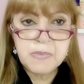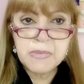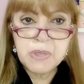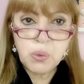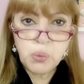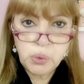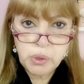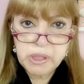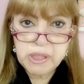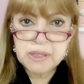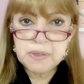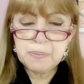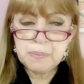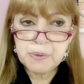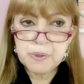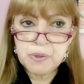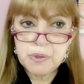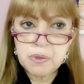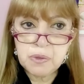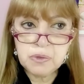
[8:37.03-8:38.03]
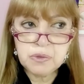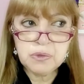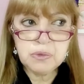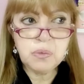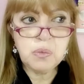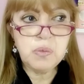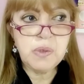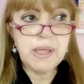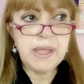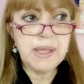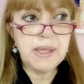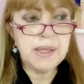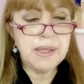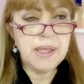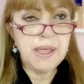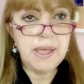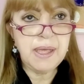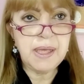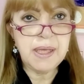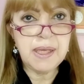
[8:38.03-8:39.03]
The wood is produced when
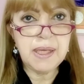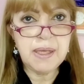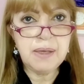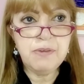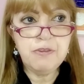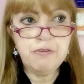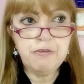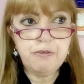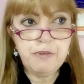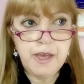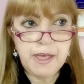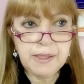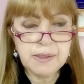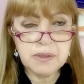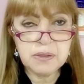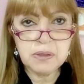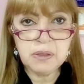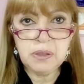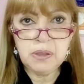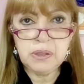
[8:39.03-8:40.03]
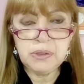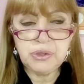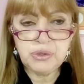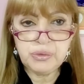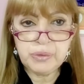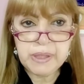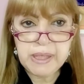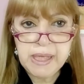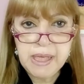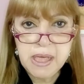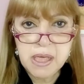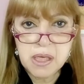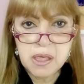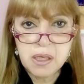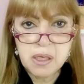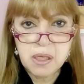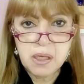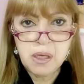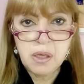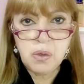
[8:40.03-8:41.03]
they infect a tree
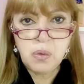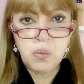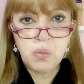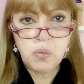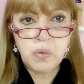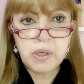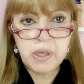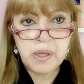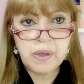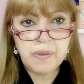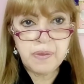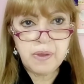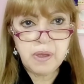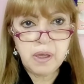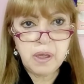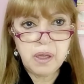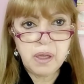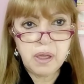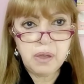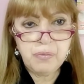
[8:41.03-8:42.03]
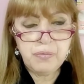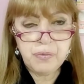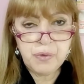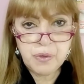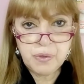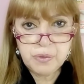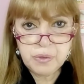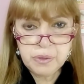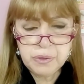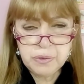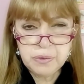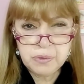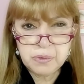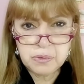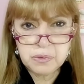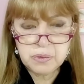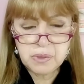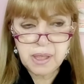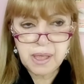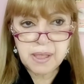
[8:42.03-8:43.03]
with
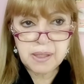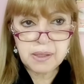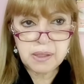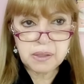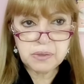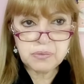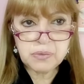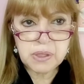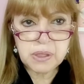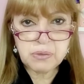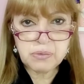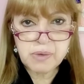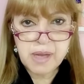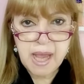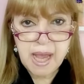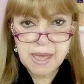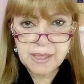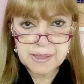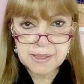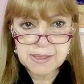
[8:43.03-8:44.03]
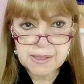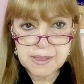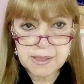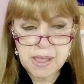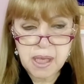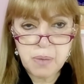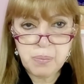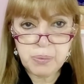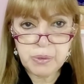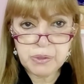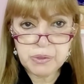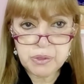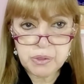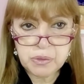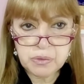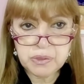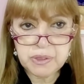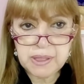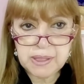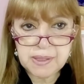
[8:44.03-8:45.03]
fungus, and the tree reacts and
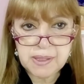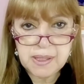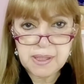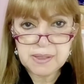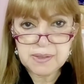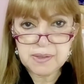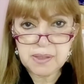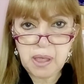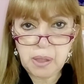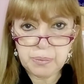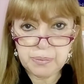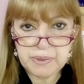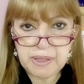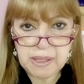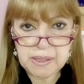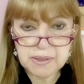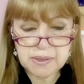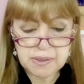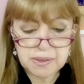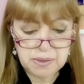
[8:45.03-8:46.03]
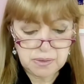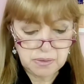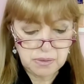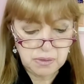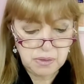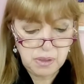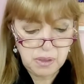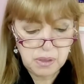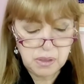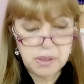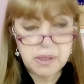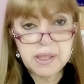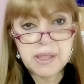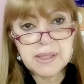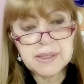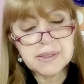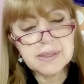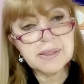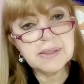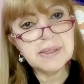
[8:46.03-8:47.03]
produces this substance.
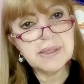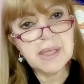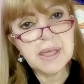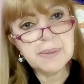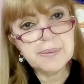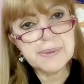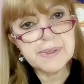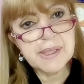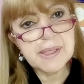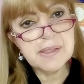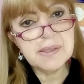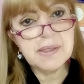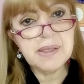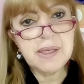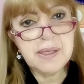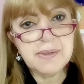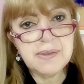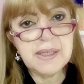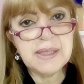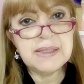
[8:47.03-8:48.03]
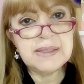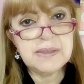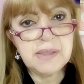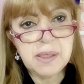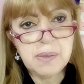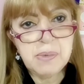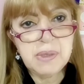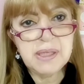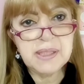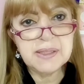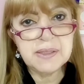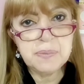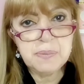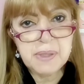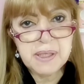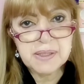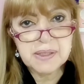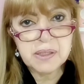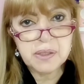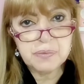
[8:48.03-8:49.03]
This substance is extremely
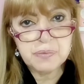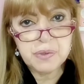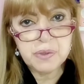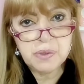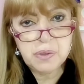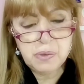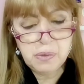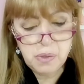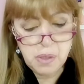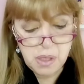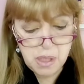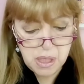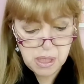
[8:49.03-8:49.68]
expensive, you know,